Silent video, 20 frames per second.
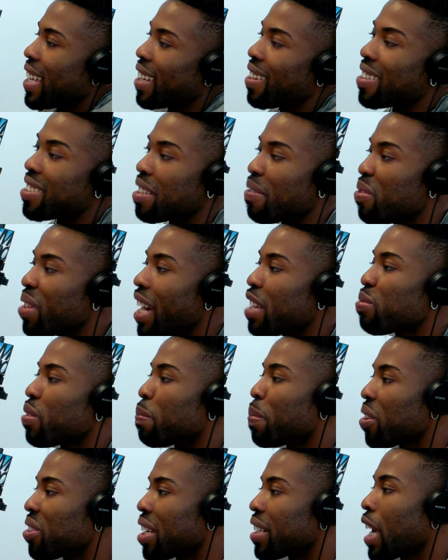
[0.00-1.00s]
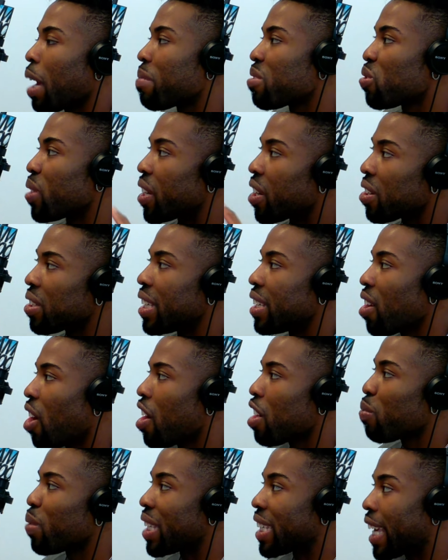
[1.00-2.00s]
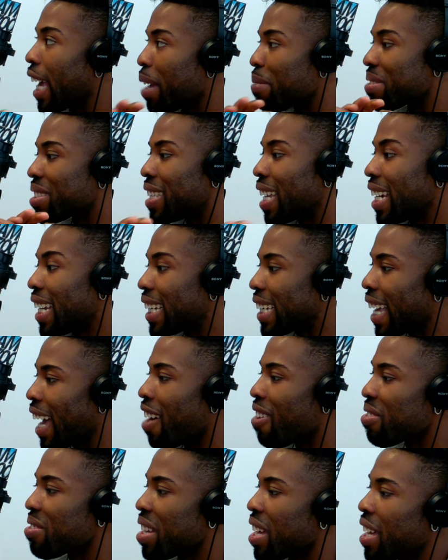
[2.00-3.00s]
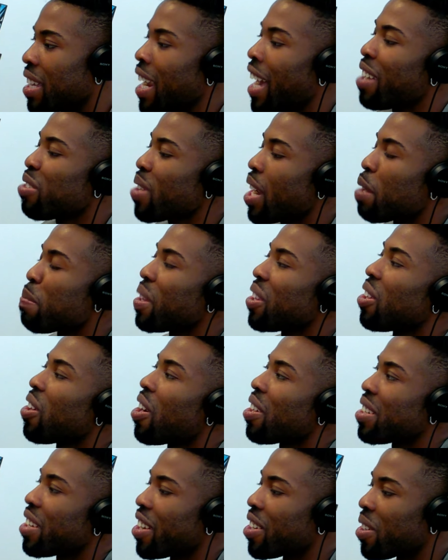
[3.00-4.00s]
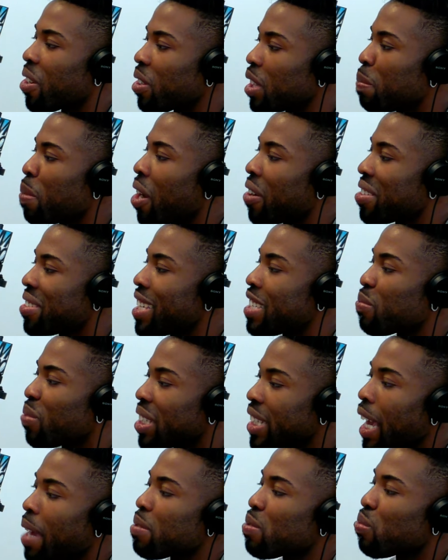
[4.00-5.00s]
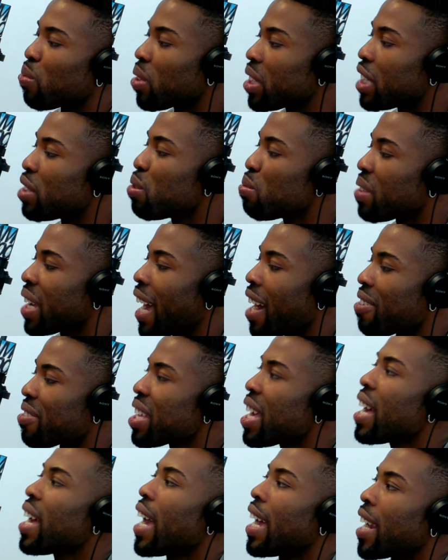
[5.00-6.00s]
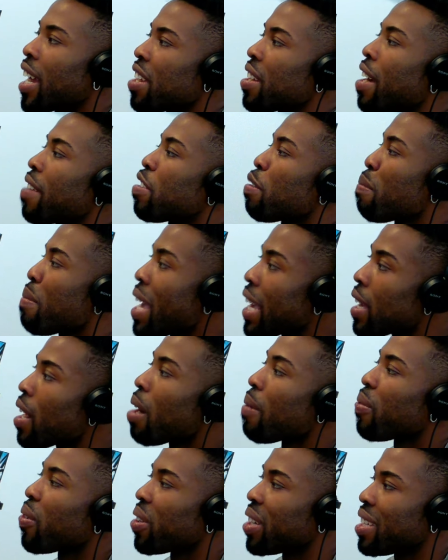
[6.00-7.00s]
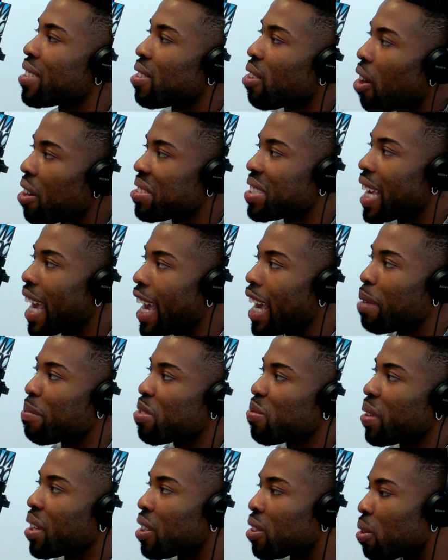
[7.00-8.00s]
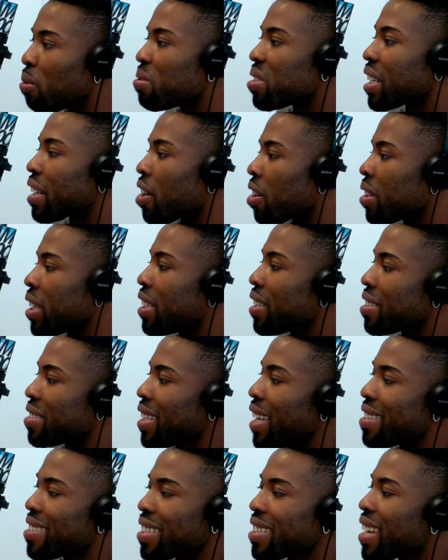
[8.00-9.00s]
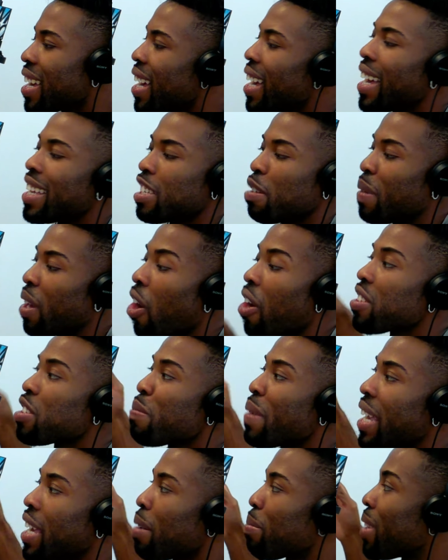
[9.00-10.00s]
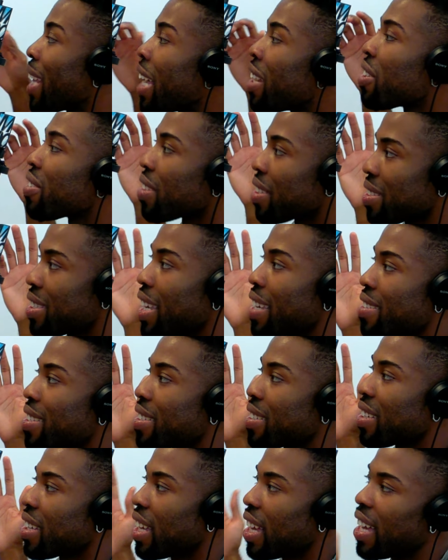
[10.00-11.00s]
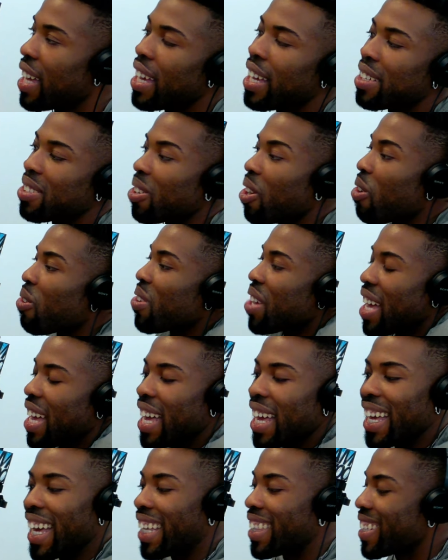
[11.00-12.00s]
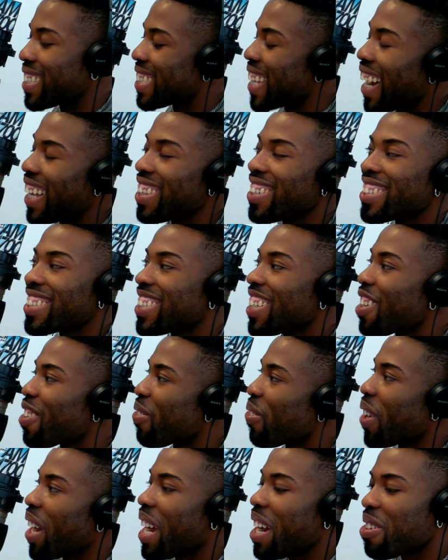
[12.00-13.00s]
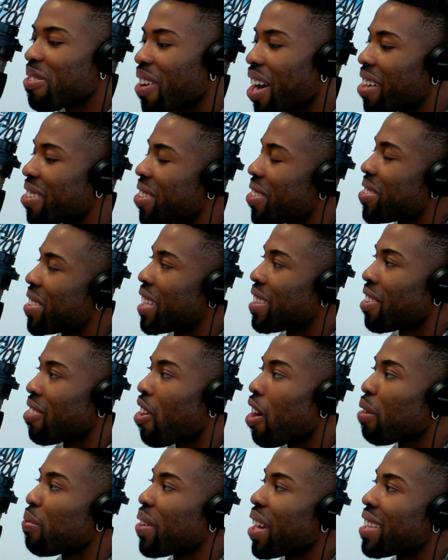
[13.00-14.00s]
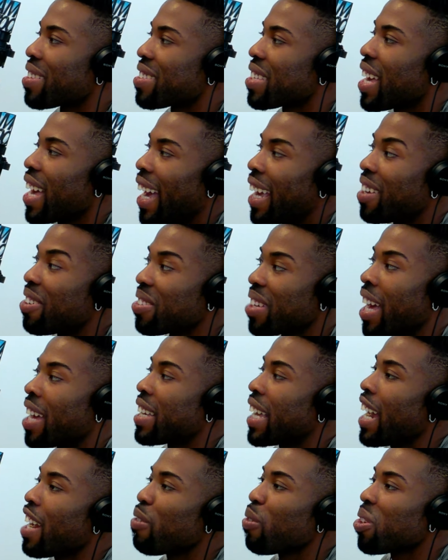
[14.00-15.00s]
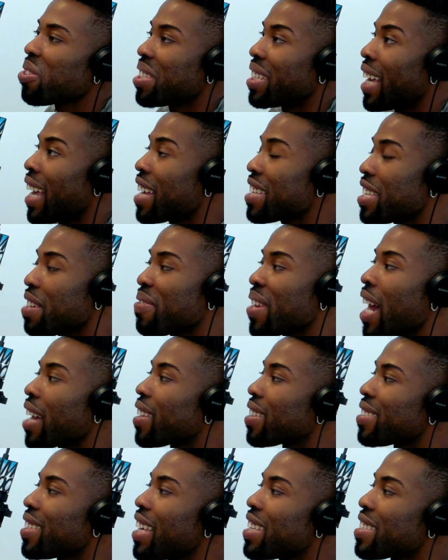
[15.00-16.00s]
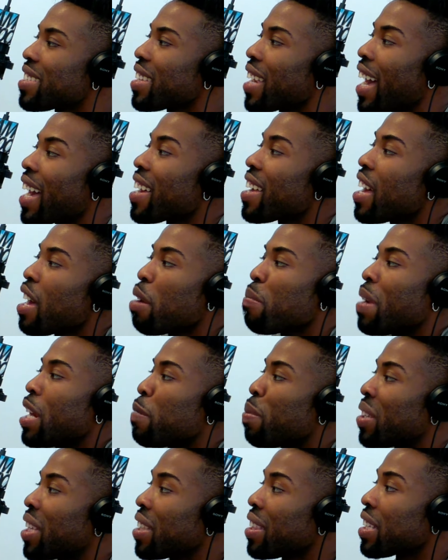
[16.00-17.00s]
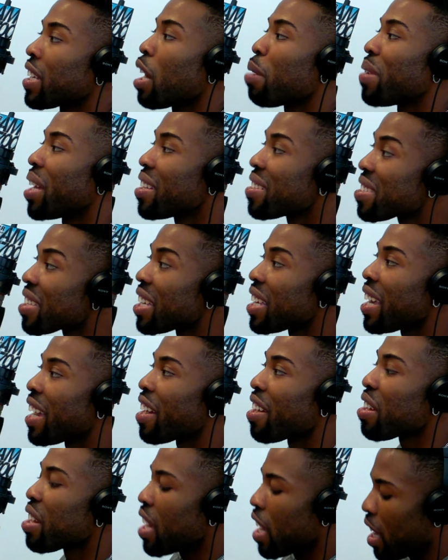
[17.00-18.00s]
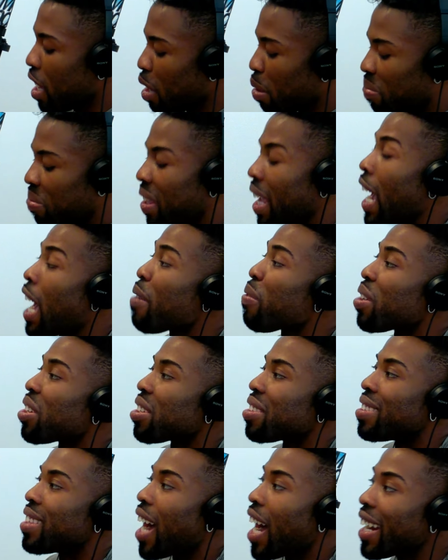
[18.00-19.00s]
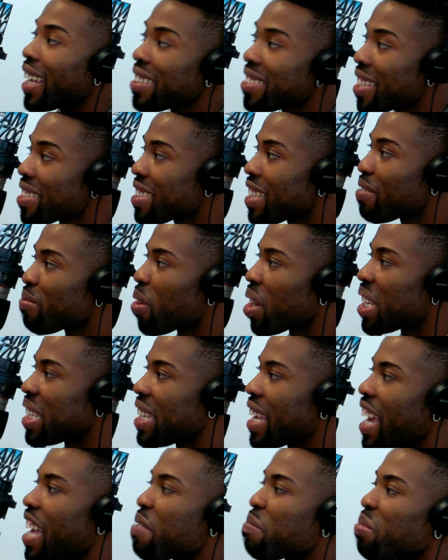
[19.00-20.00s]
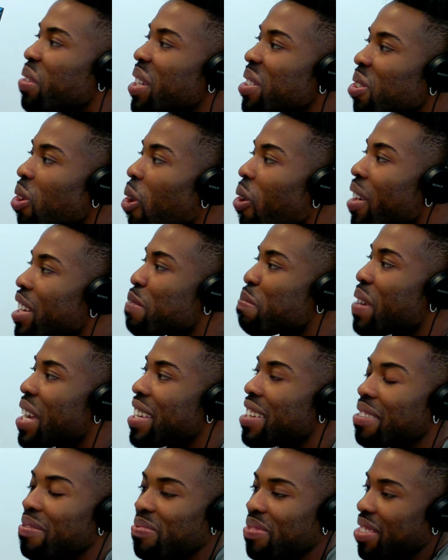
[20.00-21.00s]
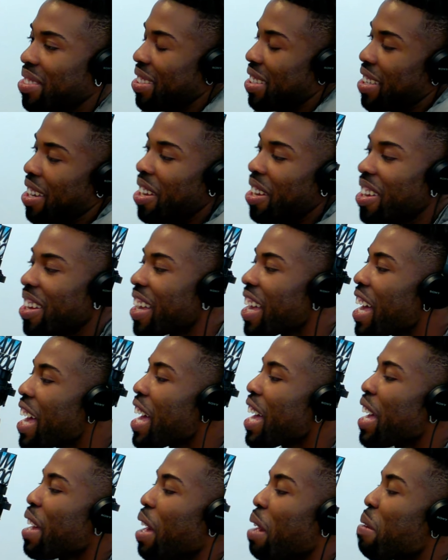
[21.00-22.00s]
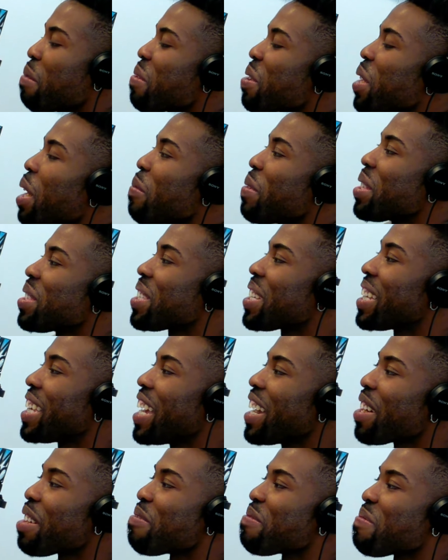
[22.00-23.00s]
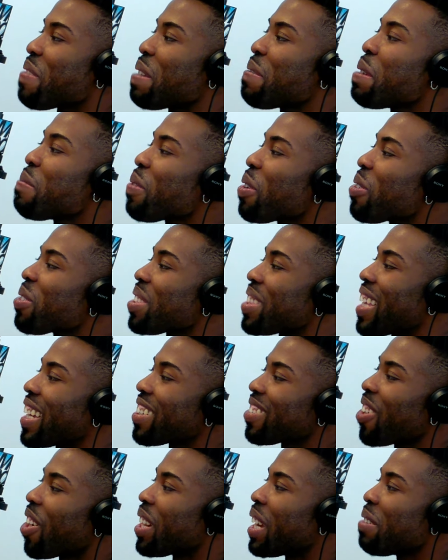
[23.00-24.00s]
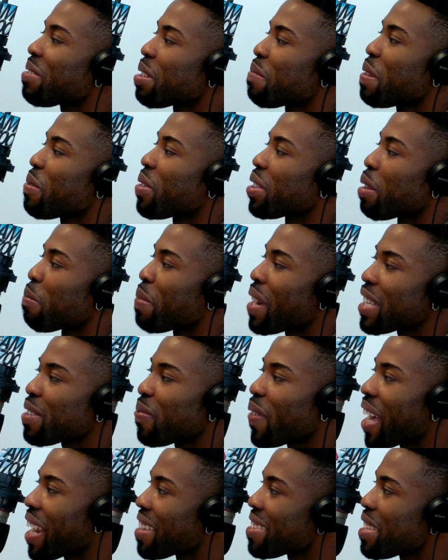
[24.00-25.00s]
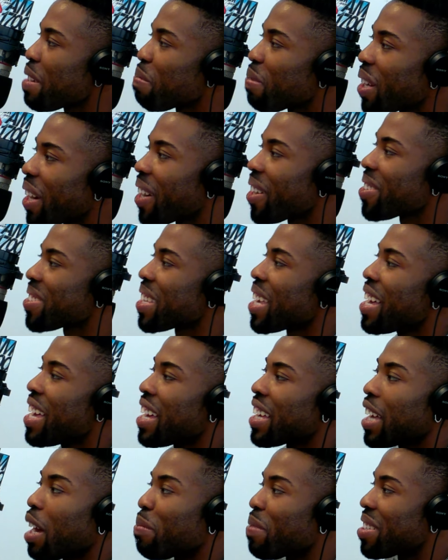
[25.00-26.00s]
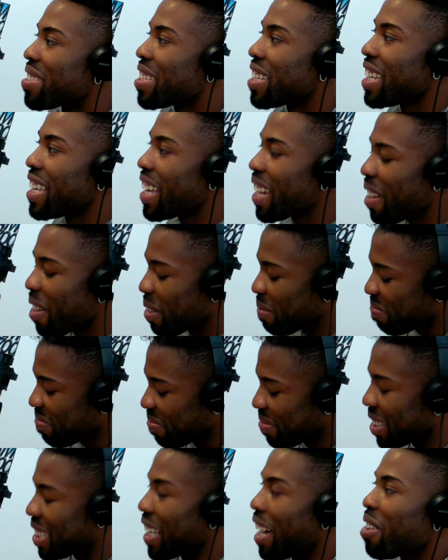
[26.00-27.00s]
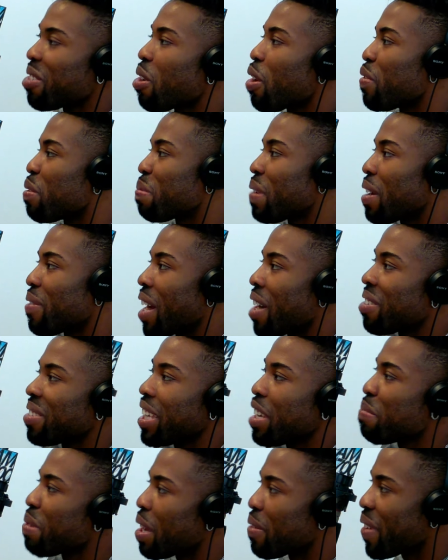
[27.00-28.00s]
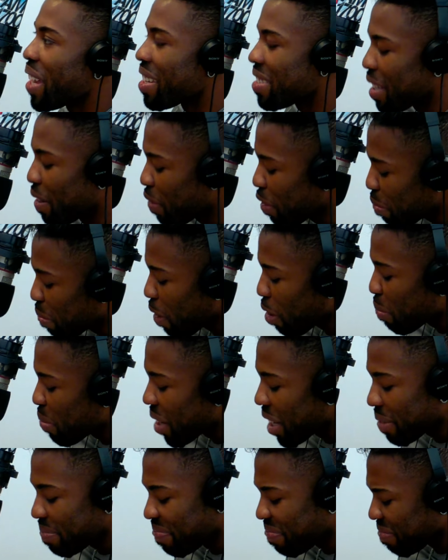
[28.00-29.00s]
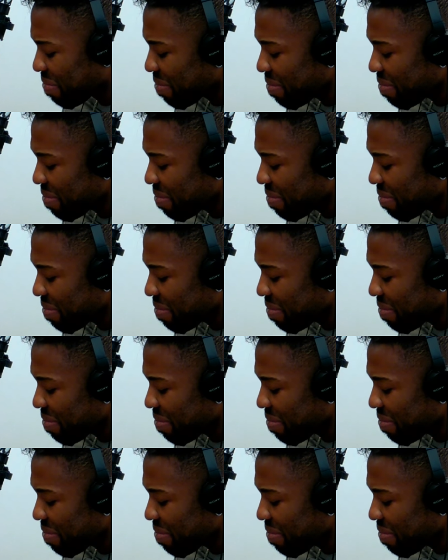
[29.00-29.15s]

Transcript: Because if you guys would have built that chemistry early on when the games didn't count, now you're trying to build it on in the early part of the season when the games really do count, and now you have to make up for these lost games when you're losing early in the season. It's going to be hard to make it up later in the season. So it does not look good for Aaron Rodgers and their offense. And Garrett Wilson, he hasn't even had the season that many predicted coming into the year. They have a non-existent running game. Breece Hall has been I remember coming into the year, many people thought he was going to be one of the best fantasy players coming into the year. So I don't think you play fantasy football, but